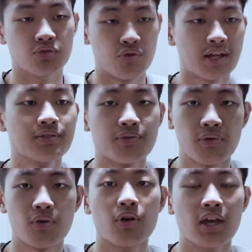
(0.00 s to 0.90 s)

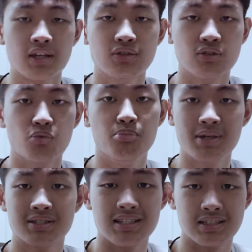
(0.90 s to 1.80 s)
transferred into
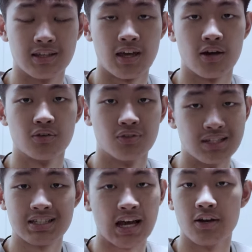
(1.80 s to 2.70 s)
business account.
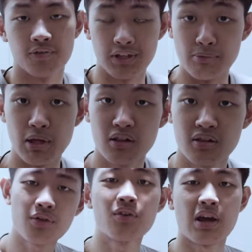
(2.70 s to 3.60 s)
This kind of email.
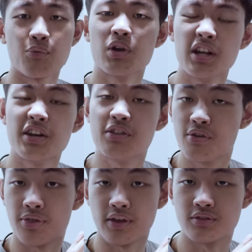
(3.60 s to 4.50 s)
Third, I really need to
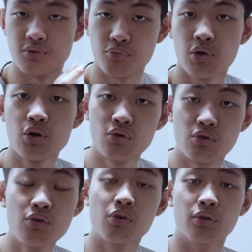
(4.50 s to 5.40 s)
thank the real
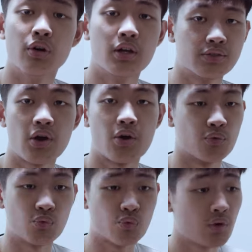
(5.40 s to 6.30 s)
Google. They are
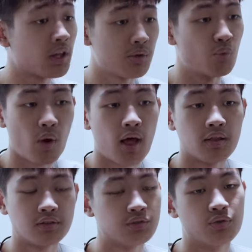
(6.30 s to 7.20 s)
really
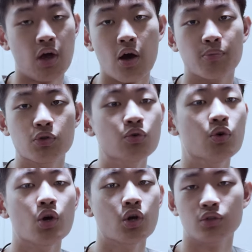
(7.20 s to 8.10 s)
willing to help you
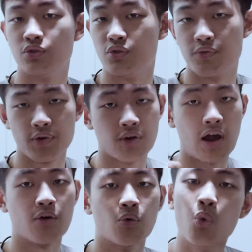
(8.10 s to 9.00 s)
to figure
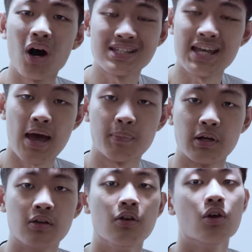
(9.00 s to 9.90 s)
out what's
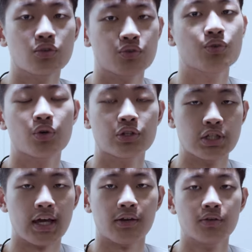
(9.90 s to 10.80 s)
happening to your
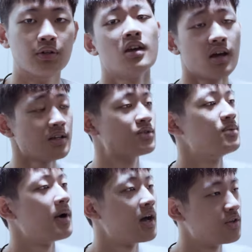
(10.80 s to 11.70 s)
channel. Yeah, so
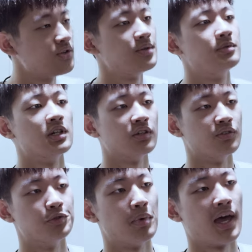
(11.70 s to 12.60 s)
my YouTube channel
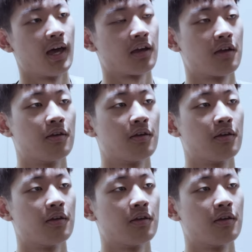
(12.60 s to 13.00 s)
is back,